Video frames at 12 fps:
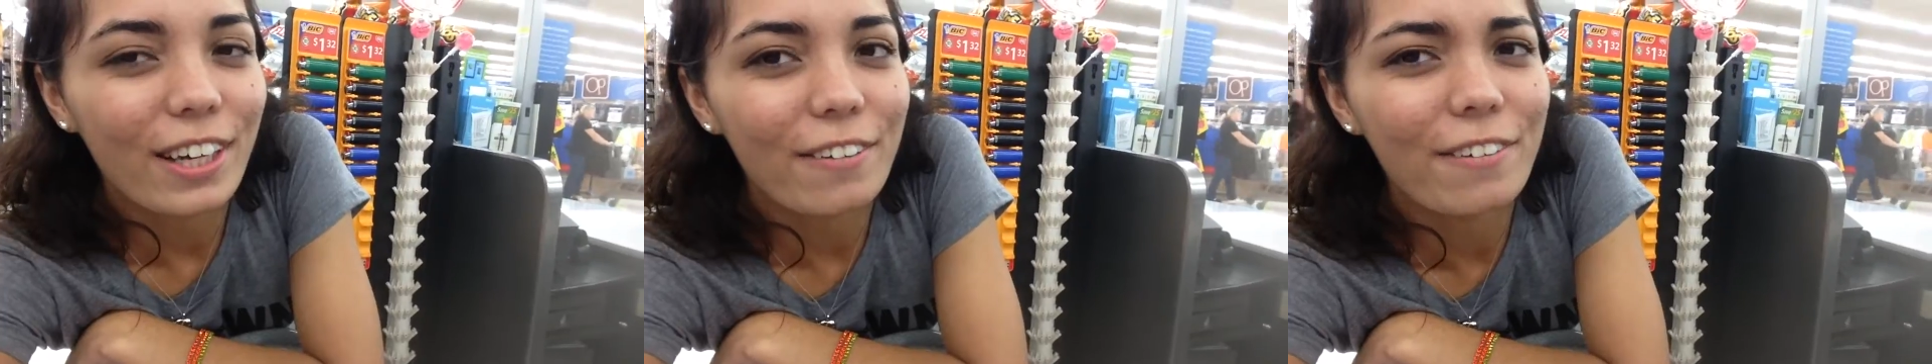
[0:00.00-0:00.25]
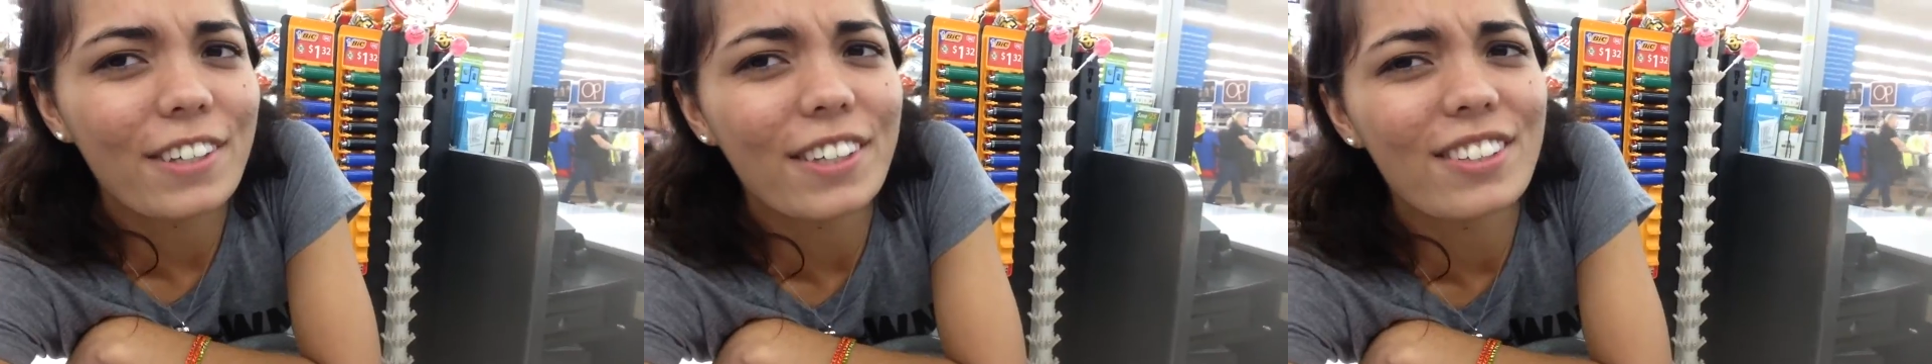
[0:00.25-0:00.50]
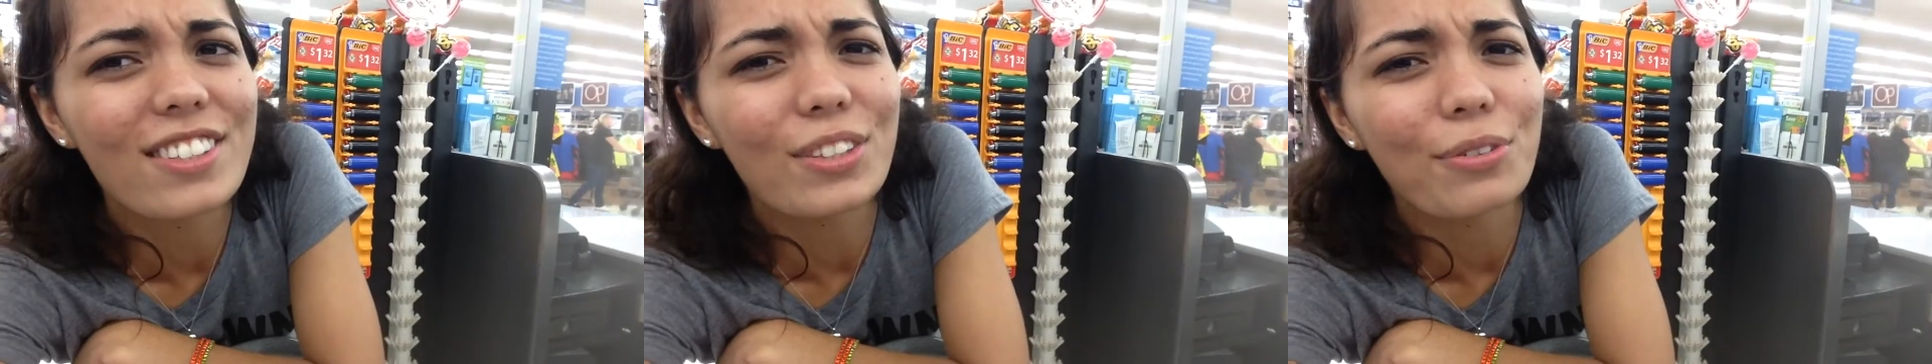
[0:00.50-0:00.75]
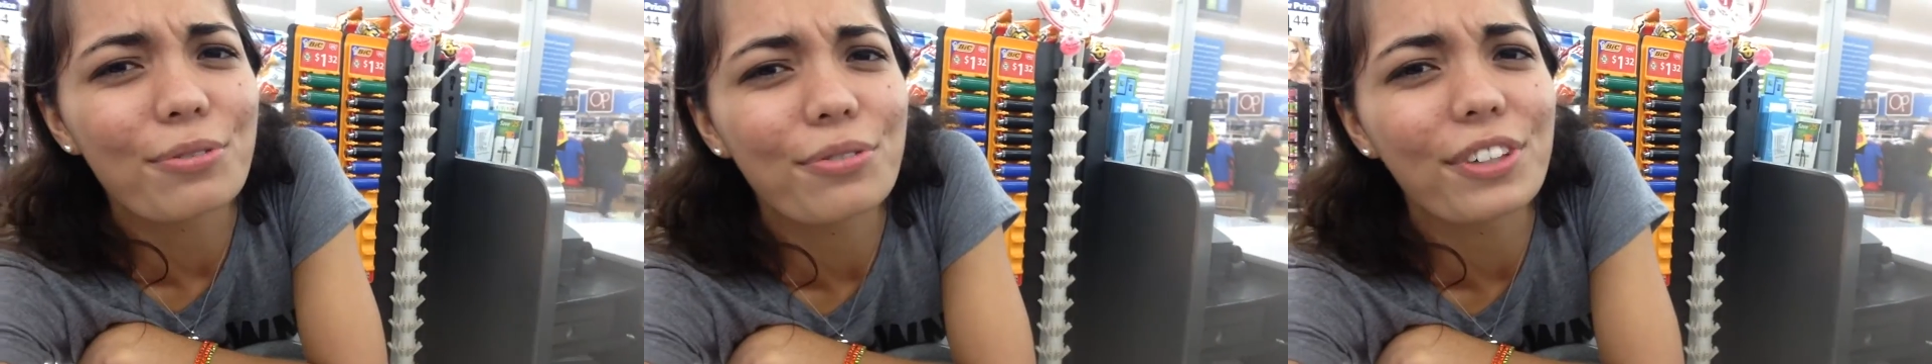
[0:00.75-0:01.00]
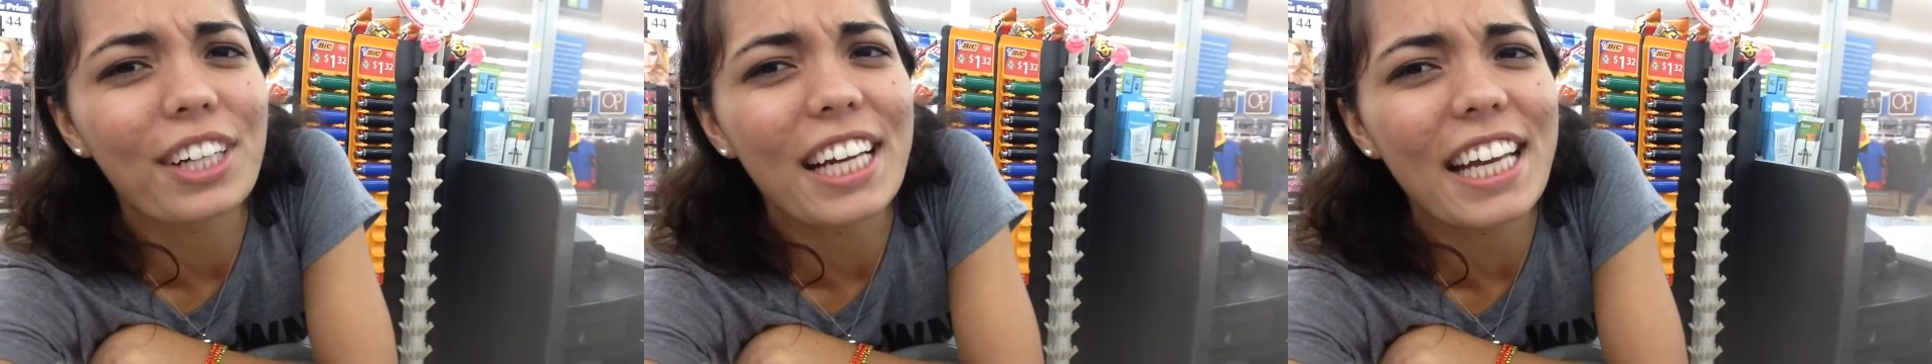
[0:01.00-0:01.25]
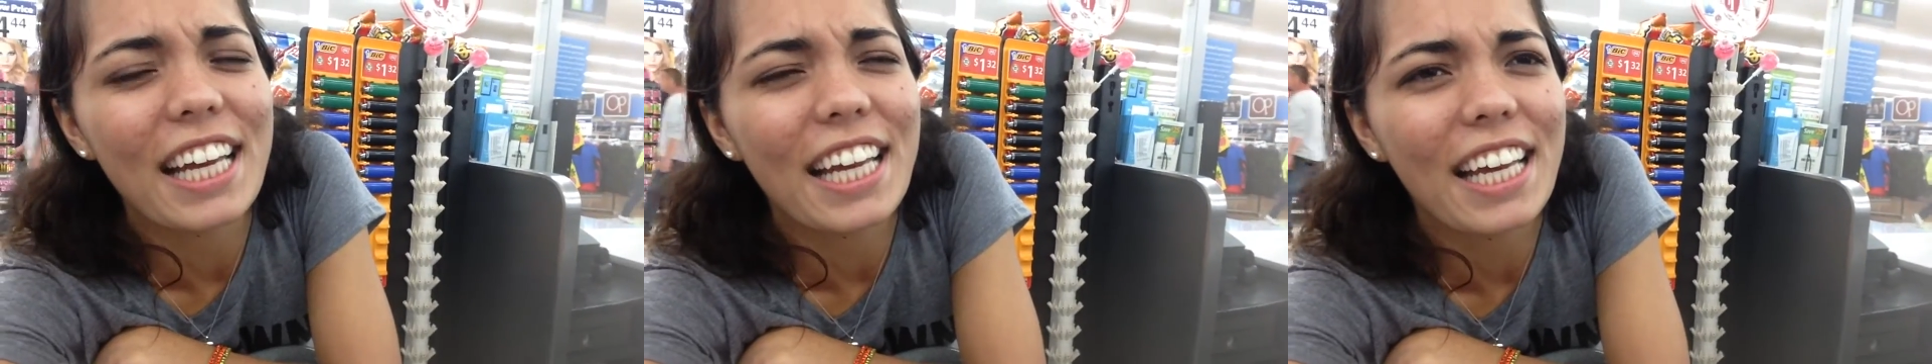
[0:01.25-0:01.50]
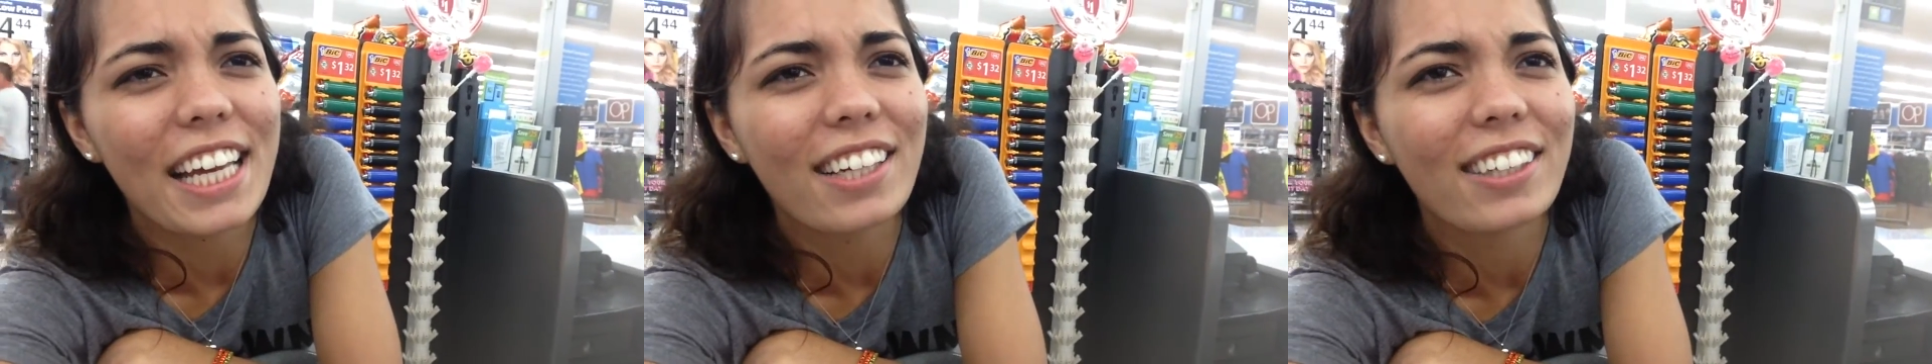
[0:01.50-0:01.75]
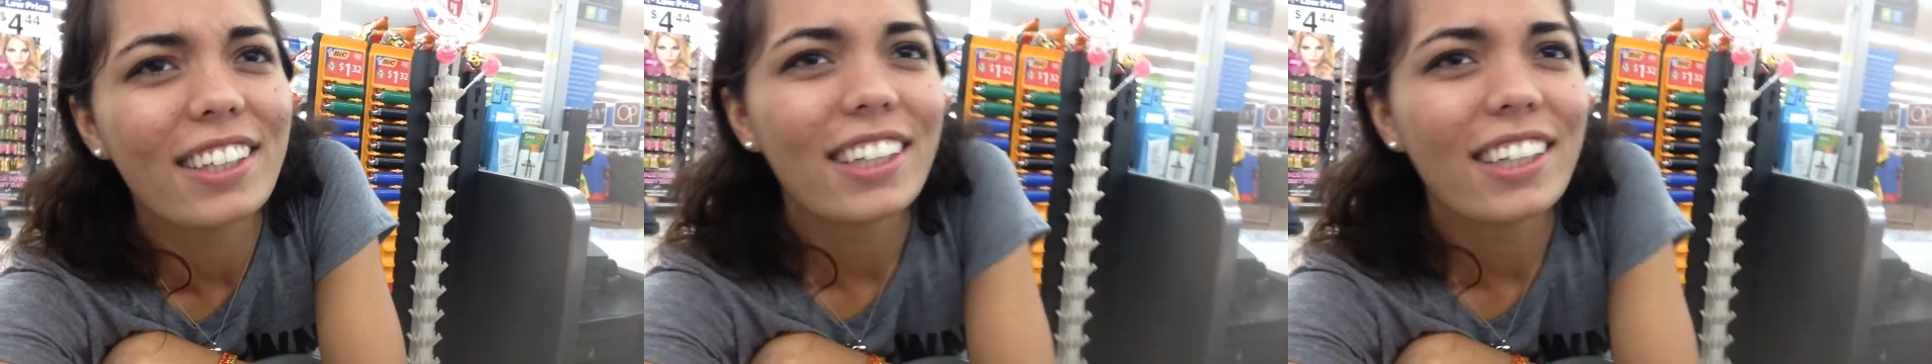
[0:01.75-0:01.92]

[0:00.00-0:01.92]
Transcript: feels so free.